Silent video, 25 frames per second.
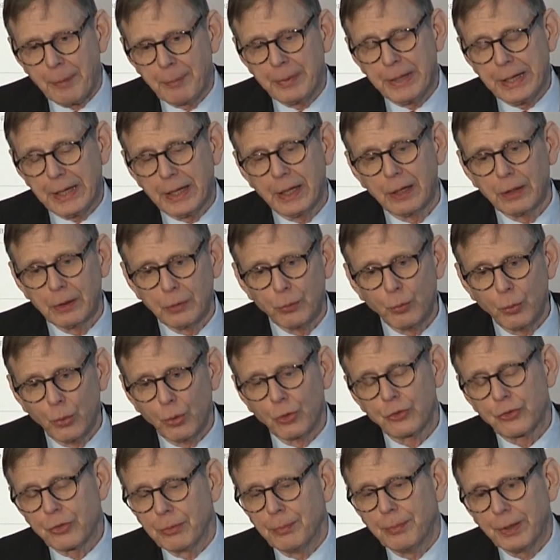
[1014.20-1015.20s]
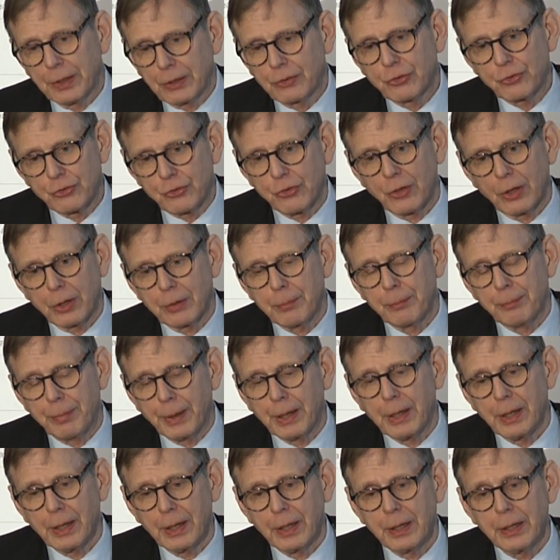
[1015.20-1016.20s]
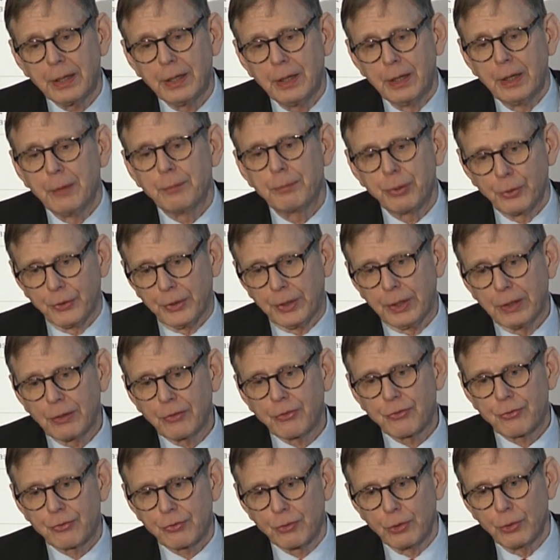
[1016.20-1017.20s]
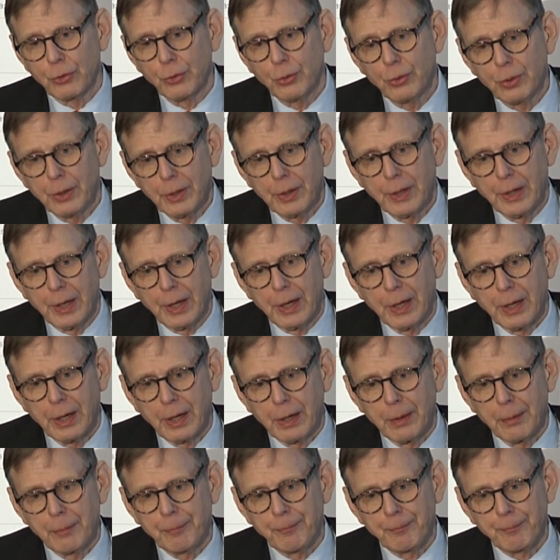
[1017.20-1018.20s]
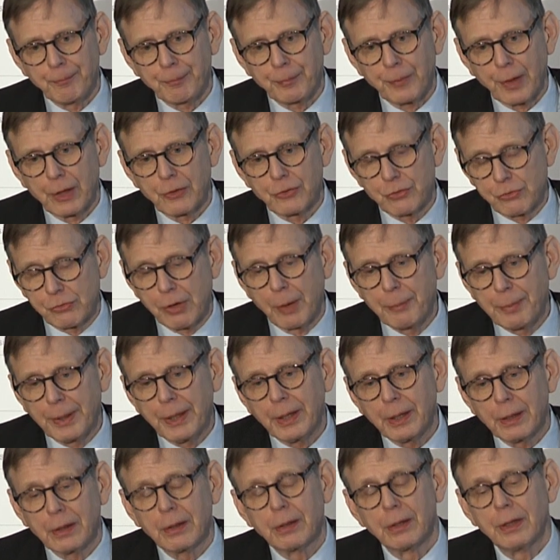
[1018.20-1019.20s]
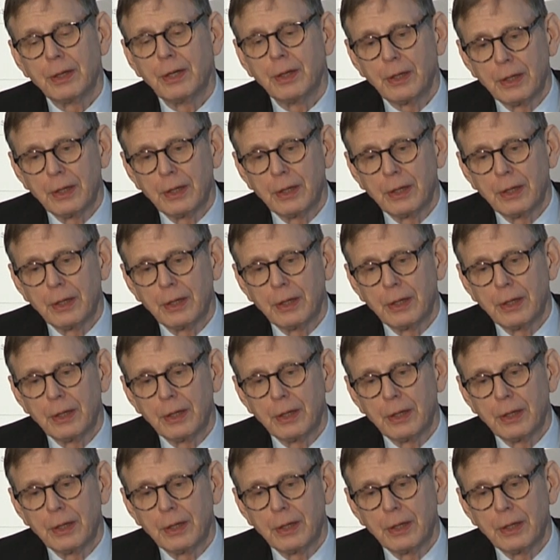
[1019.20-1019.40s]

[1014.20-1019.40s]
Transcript: MEL water mixture by putting it through a scrubbing